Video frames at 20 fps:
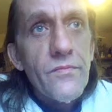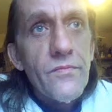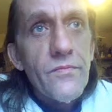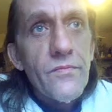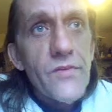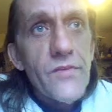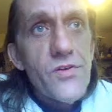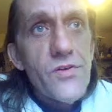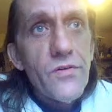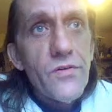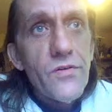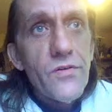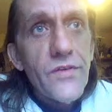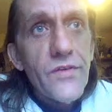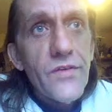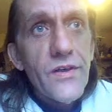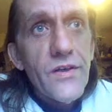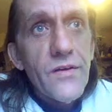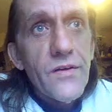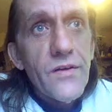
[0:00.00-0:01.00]
it sort of
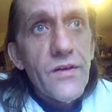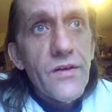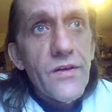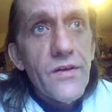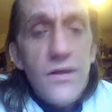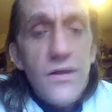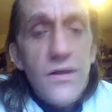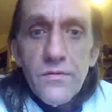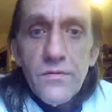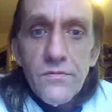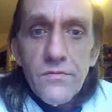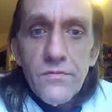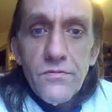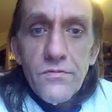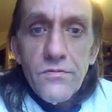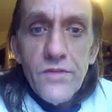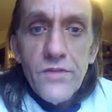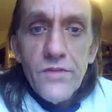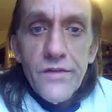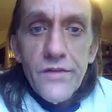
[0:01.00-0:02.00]
uh,
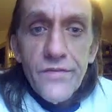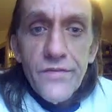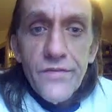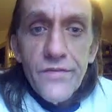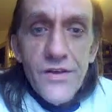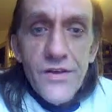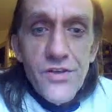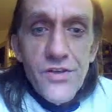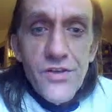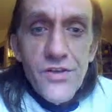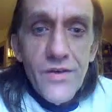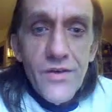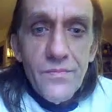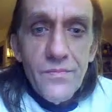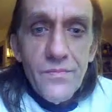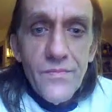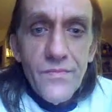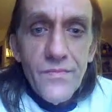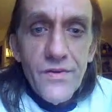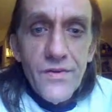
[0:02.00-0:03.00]
really fucks you up
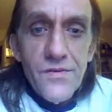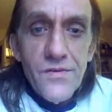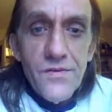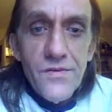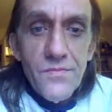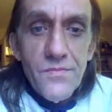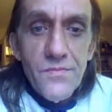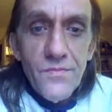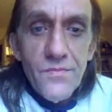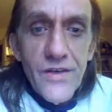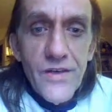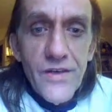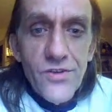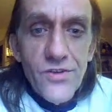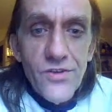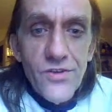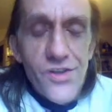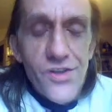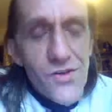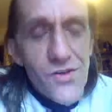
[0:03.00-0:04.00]
and
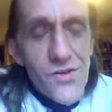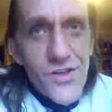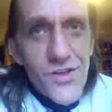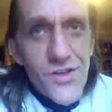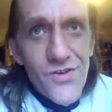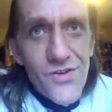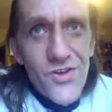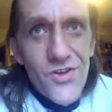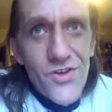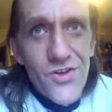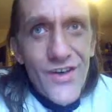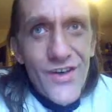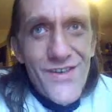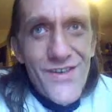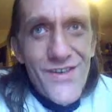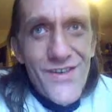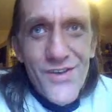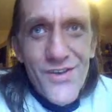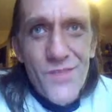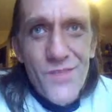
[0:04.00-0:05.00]
introduces you straight
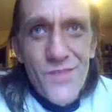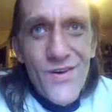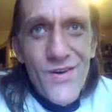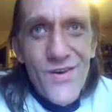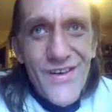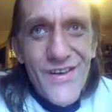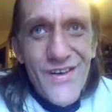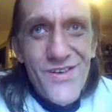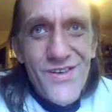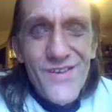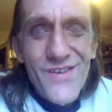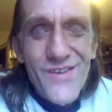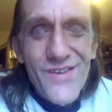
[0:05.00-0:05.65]
to the spirits.